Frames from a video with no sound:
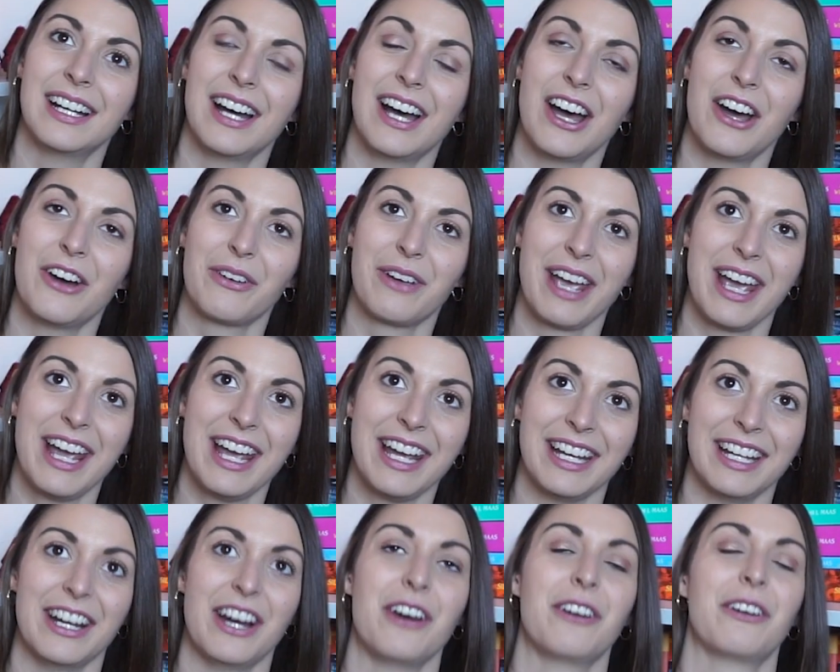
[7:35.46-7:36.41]

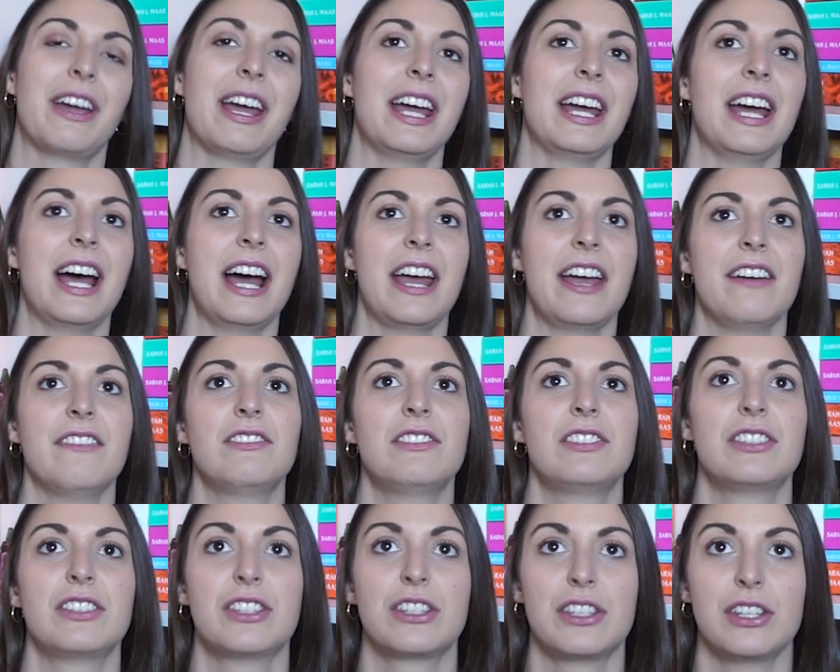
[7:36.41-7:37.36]
Okay, I have
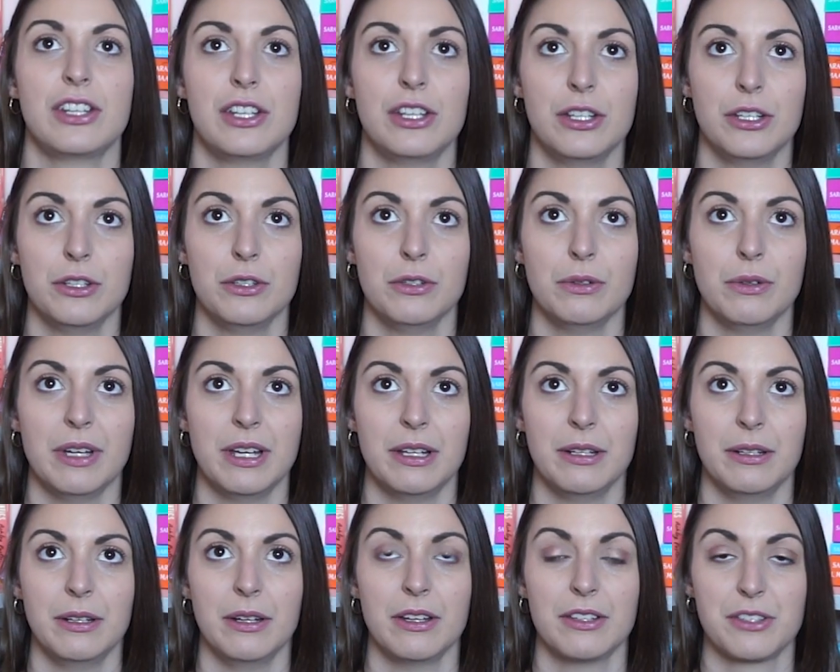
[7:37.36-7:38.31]
two
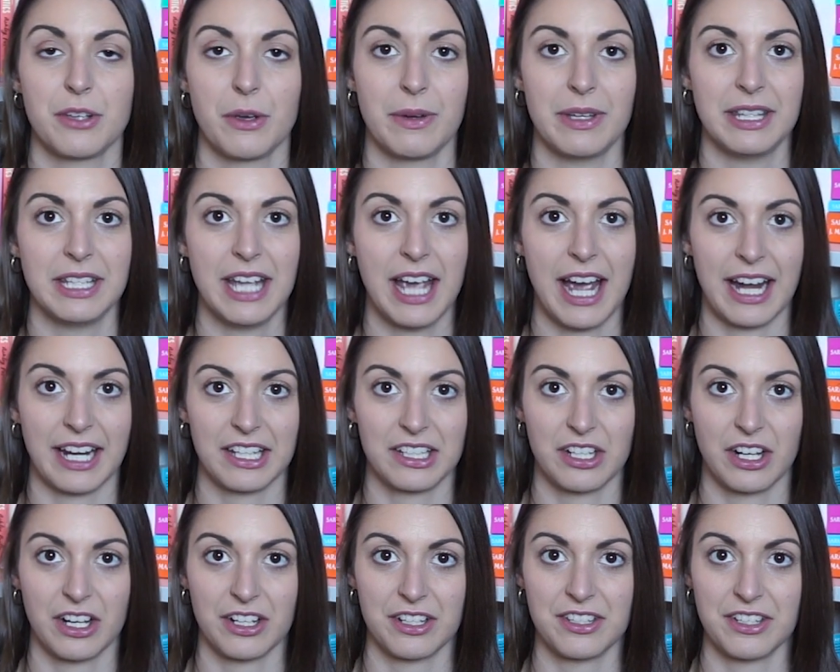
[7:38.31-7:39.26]
in the
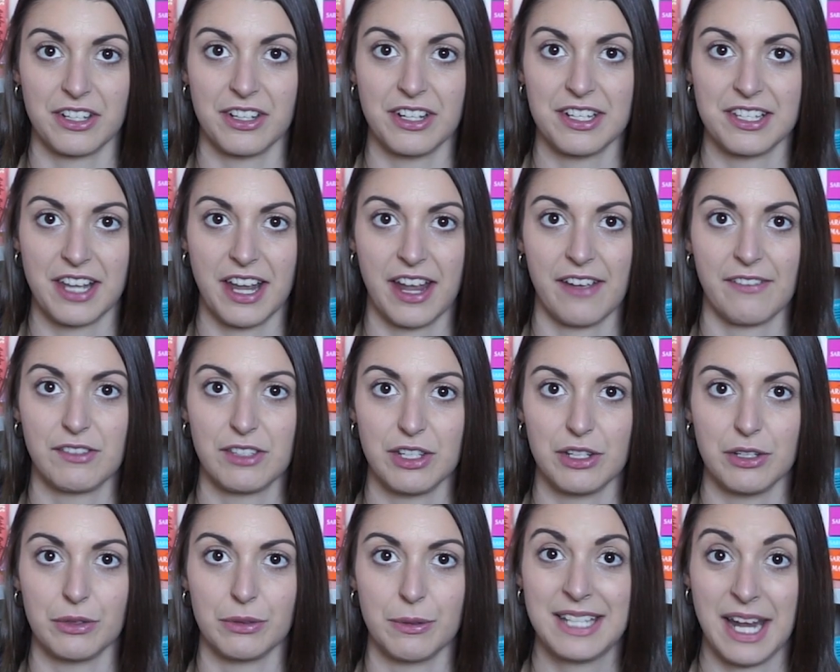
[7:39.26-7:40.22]
ACOTAR series I have
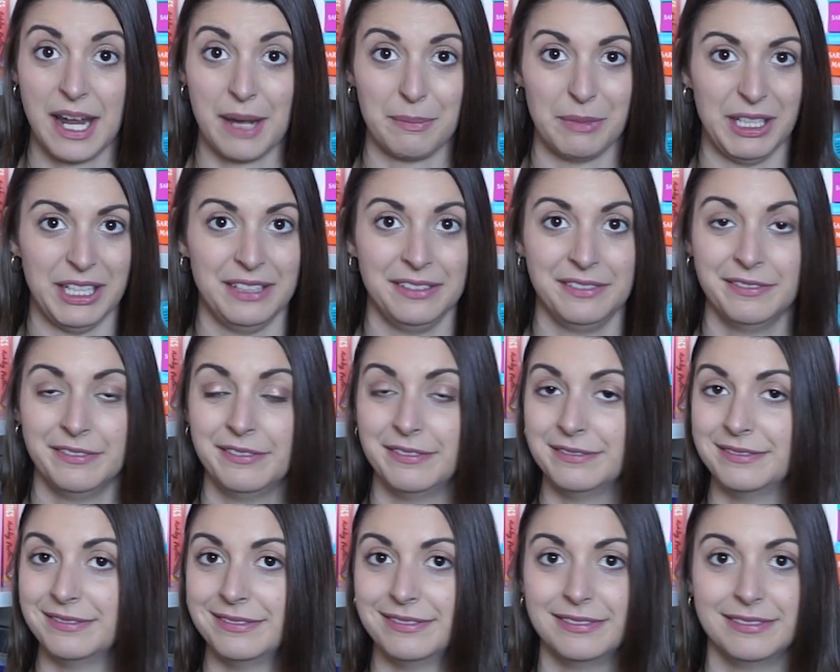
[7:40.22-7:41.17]
two. Tamlin,
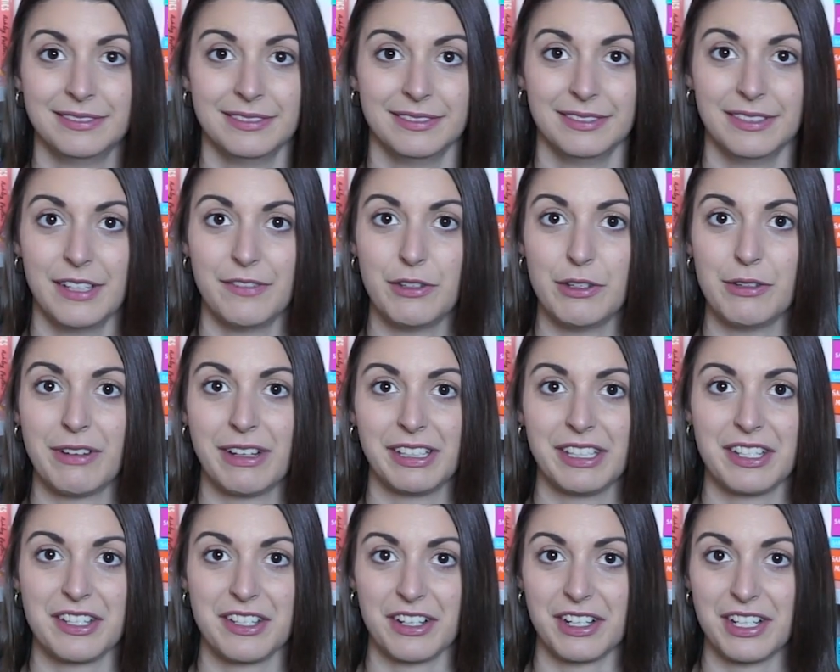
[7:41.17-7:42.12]
if you read
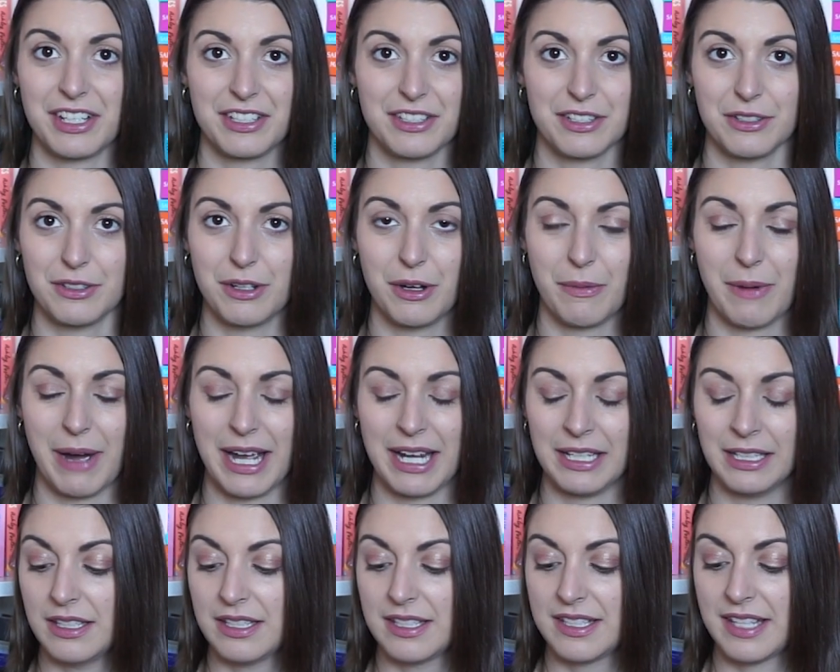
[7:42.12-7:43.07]
the series, you know why.
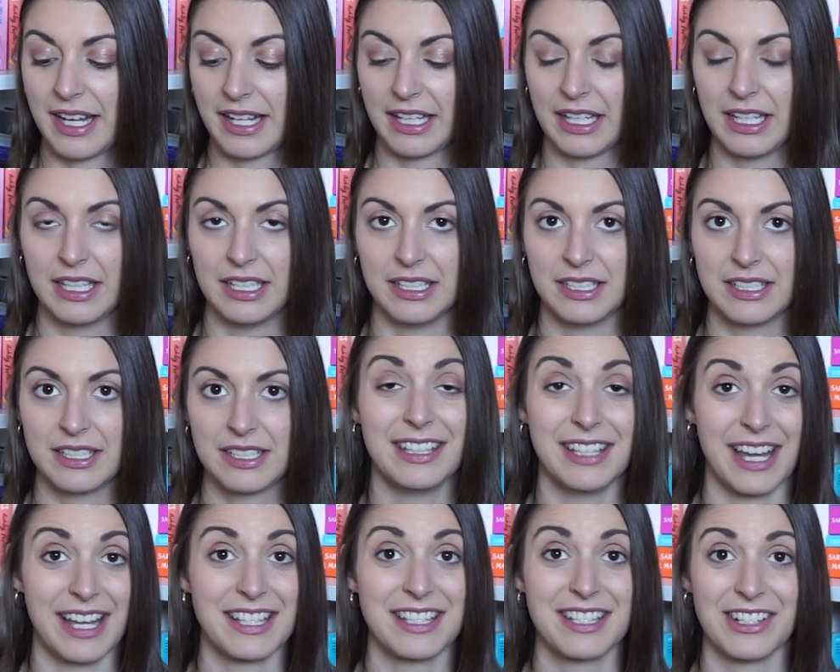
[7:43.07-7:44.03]
Second in
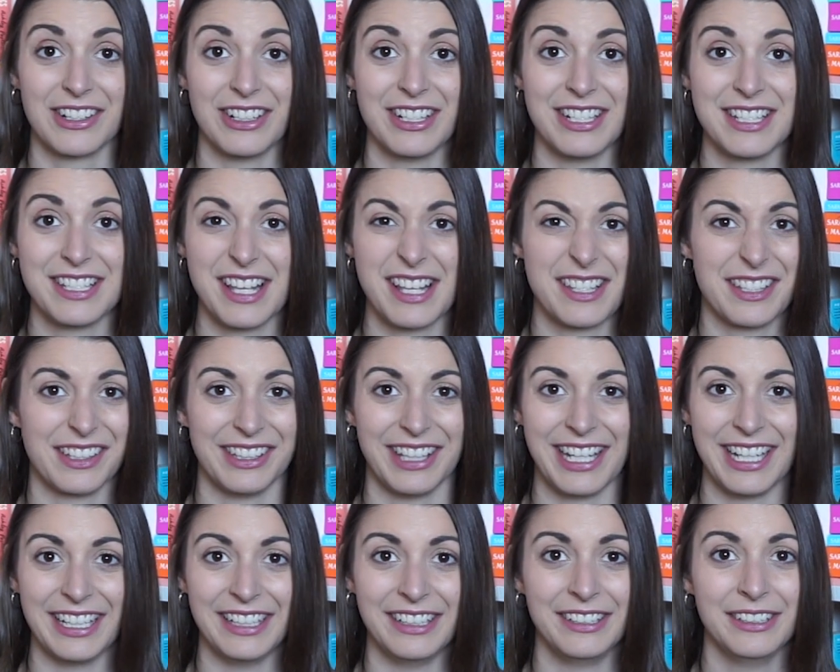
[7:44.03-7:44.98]
that series is
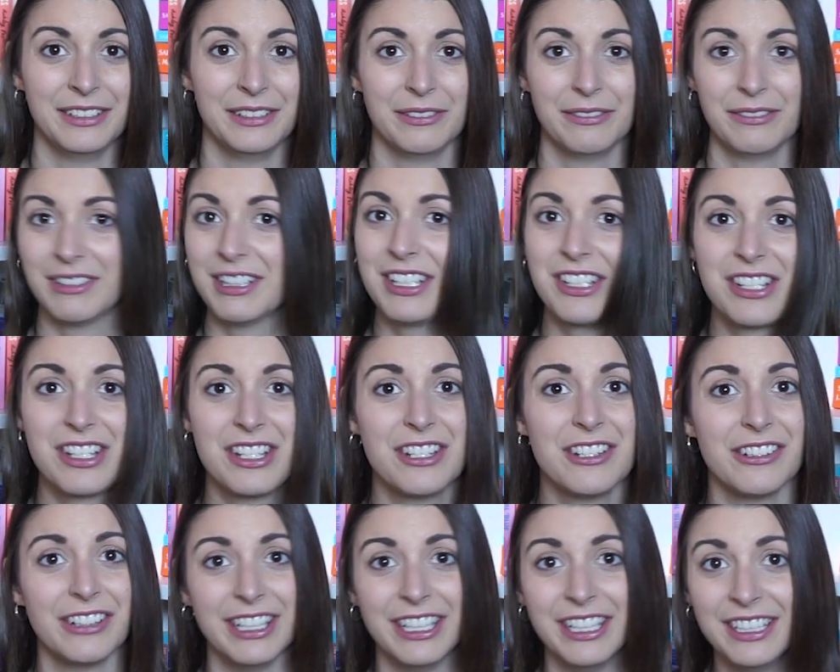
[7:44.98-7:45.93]
Elaine. What is she
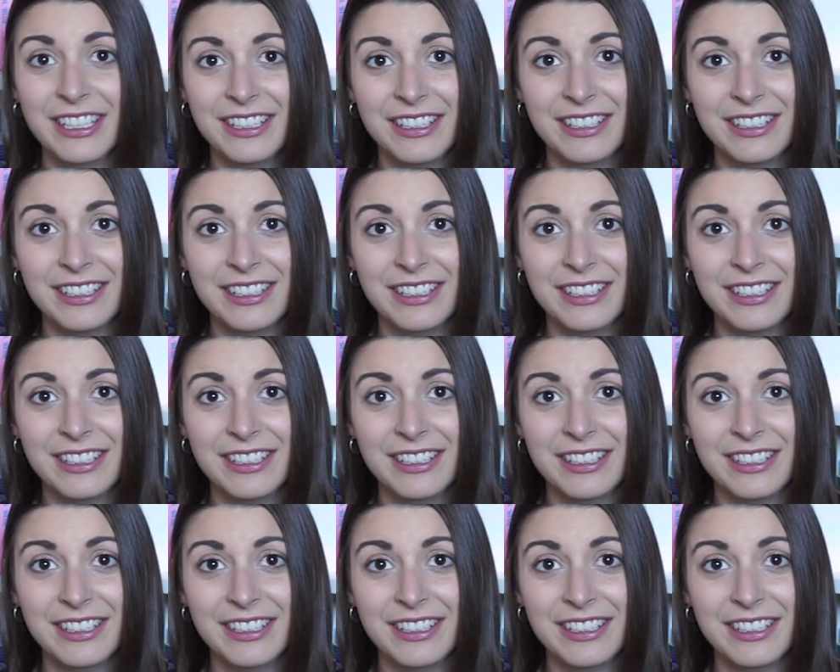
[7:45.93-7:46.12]
doing?